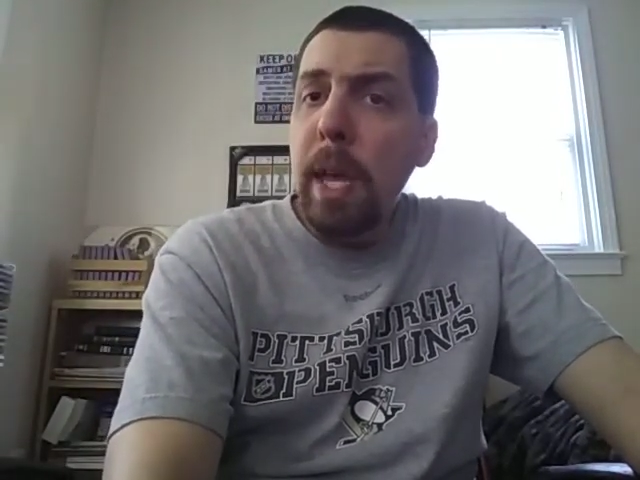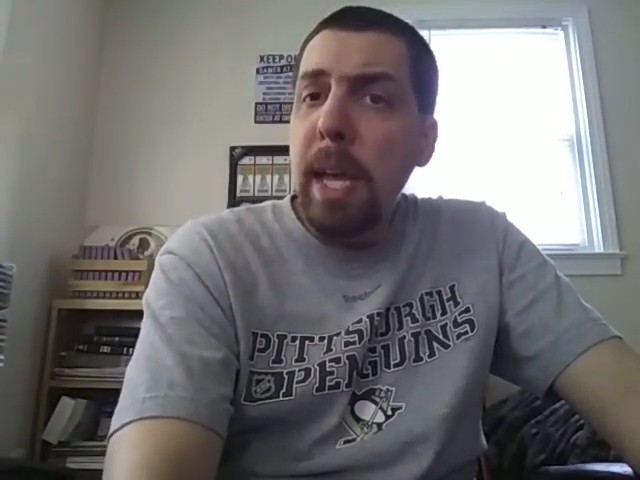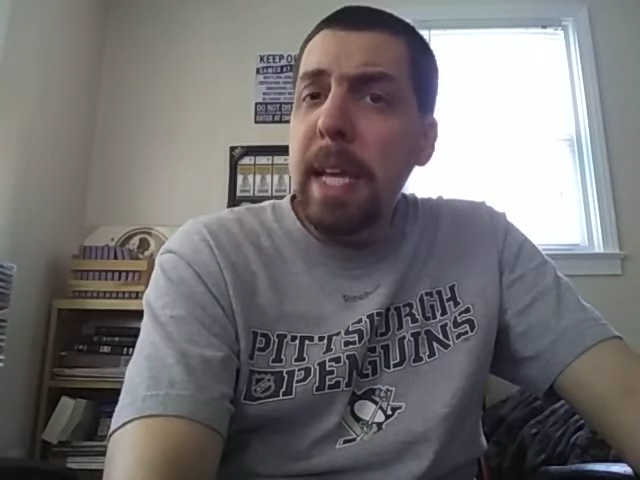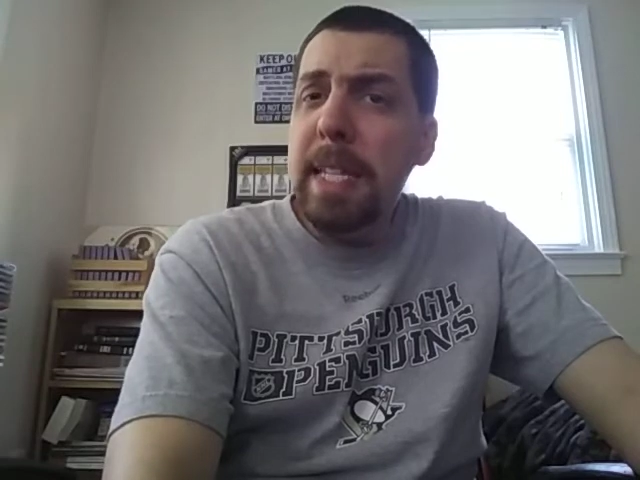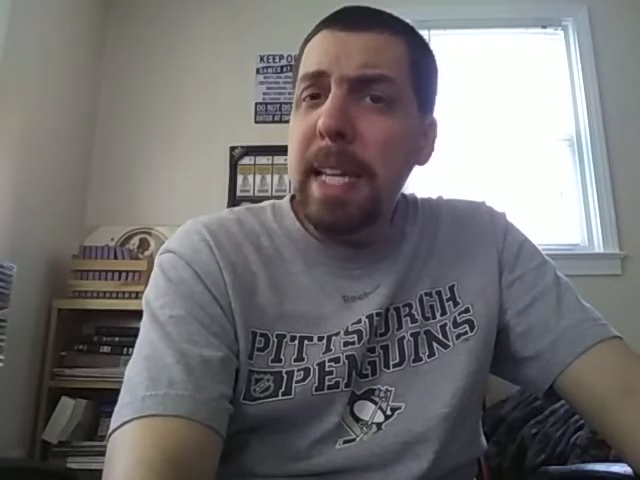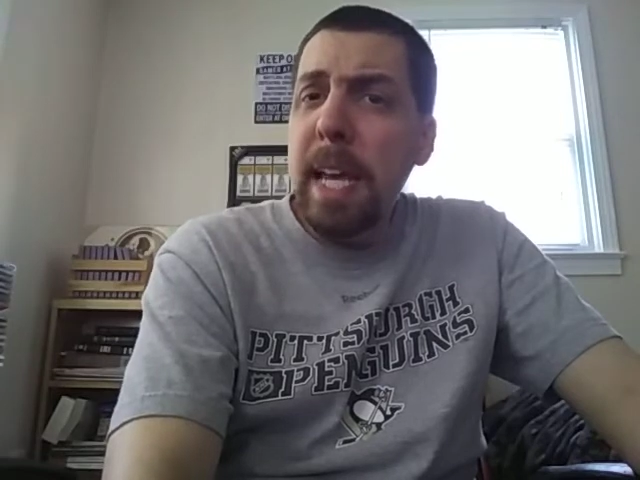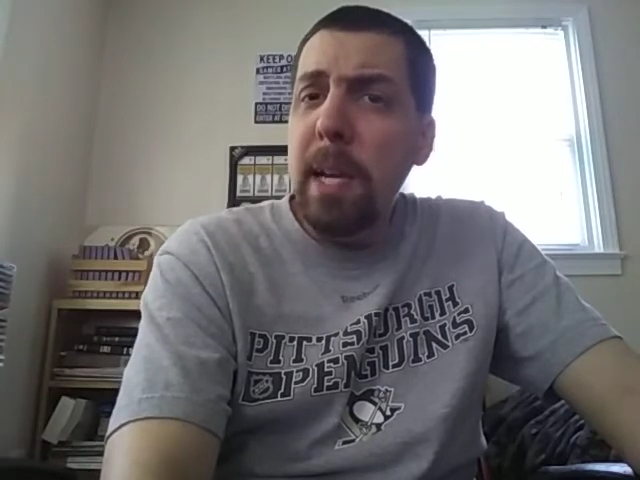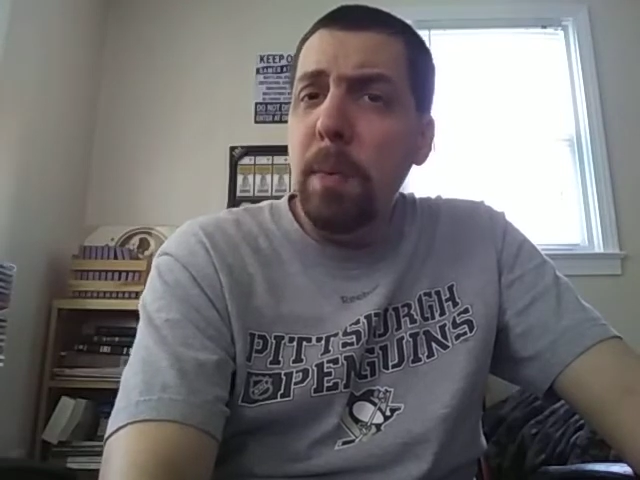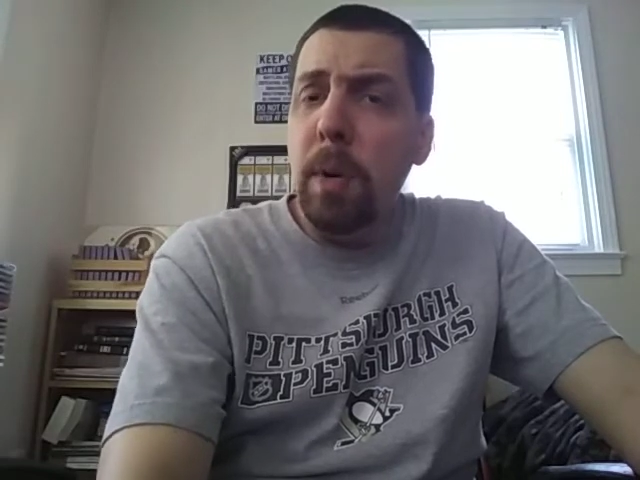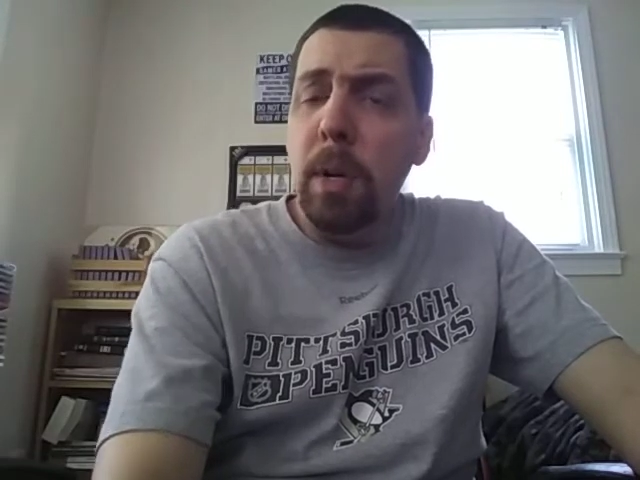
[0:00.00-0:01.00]
It's
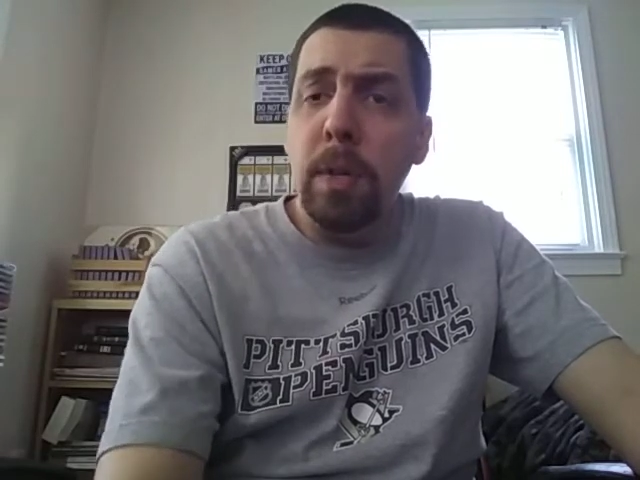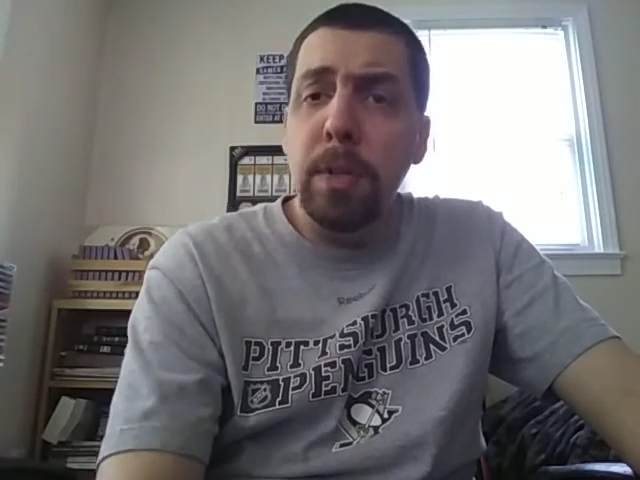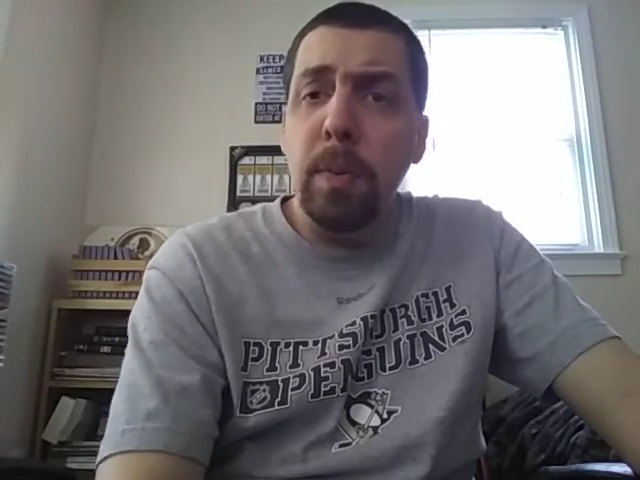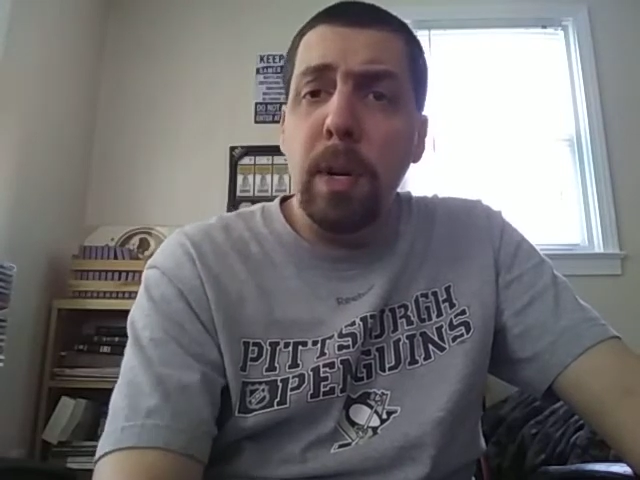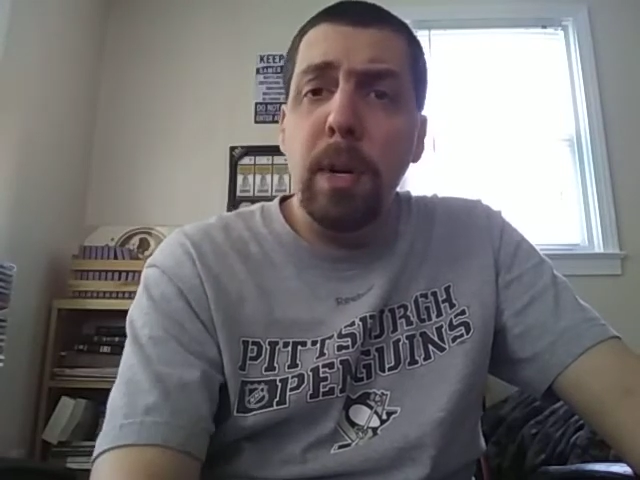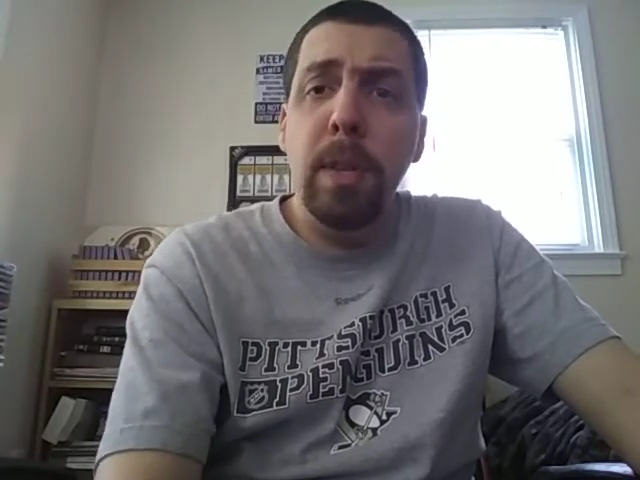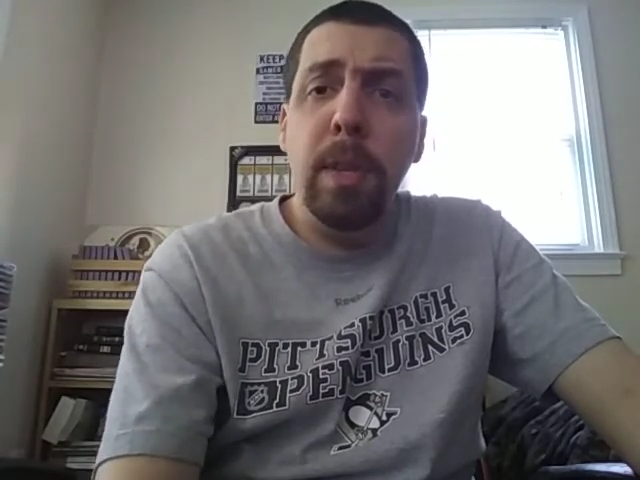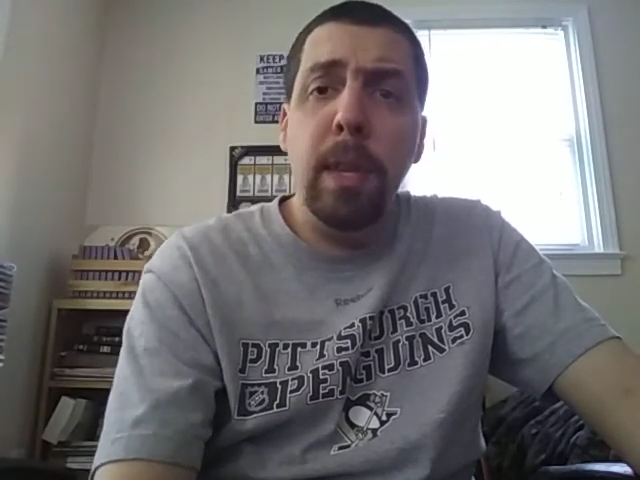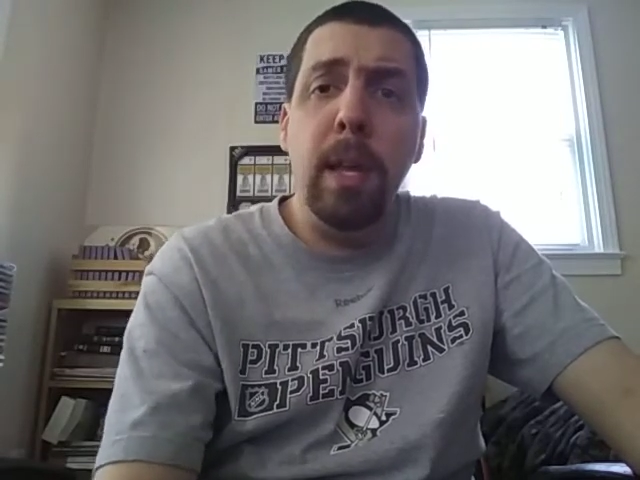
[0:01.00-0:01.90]
8 worlds worth